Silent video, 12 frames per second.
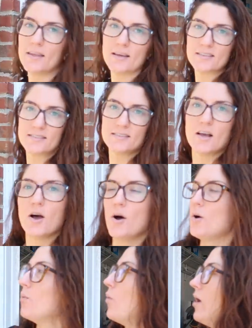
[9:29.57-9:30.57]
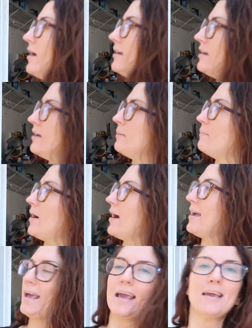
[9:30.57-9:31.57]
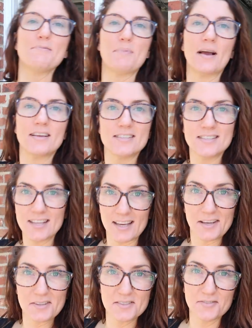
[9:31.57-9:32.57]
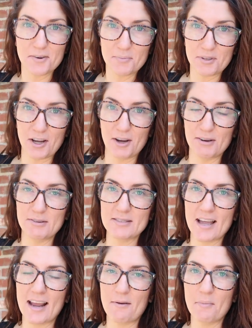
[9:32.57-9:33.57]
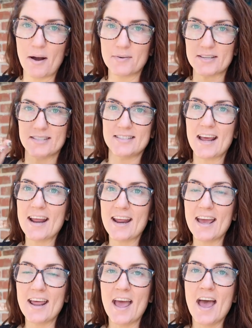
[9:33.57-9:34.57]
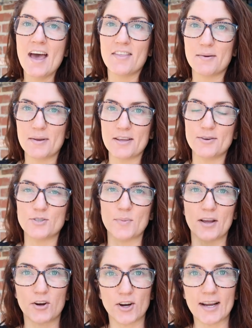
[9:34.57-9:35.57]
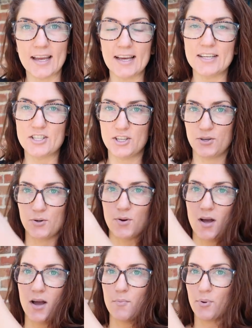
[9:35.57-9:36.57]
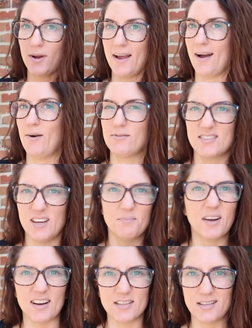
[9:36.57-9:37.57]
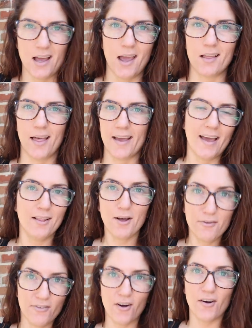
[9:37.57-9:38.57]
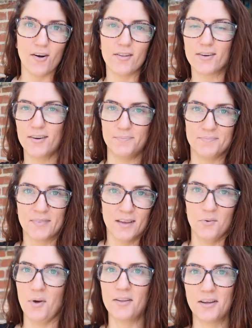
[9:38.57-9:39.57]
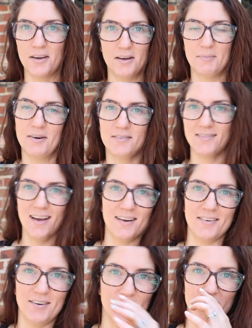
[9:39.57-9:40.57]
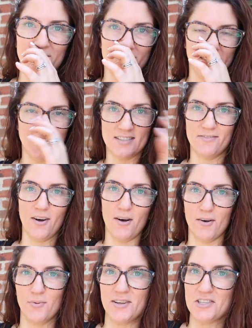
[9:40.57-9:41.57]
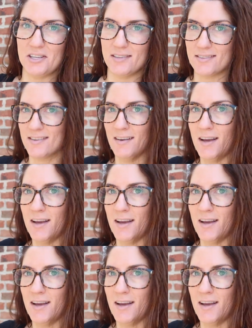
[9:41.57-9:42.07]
this one by eight by six from Lowe's, and I'm about to stain it. Then I'm gonna use my Cricut to print out some kind of saying like hello fall or welcome, or I don't know, it's fall, which is